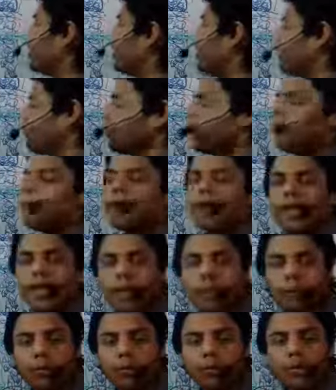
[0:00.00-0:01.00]
filament
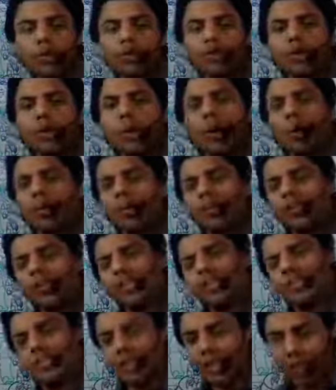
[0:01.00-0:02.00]
cap proteins. With
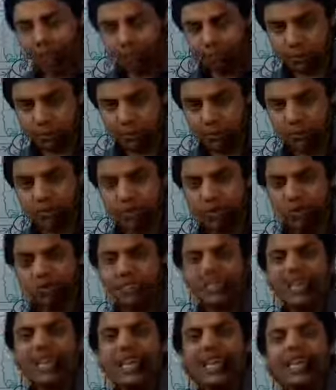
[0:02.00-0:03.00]
these caps
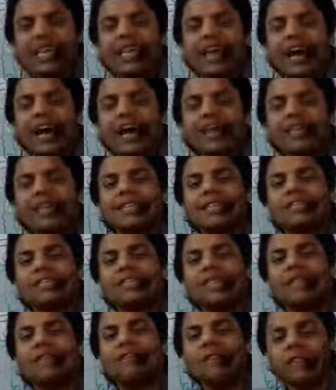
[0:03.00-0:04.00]
proteins, they are the
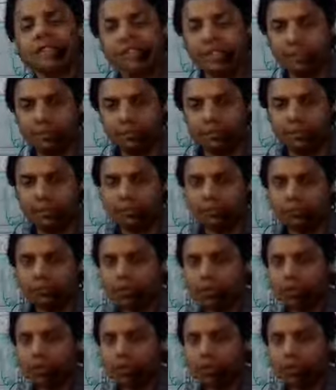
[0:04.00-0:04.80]
self-assembly.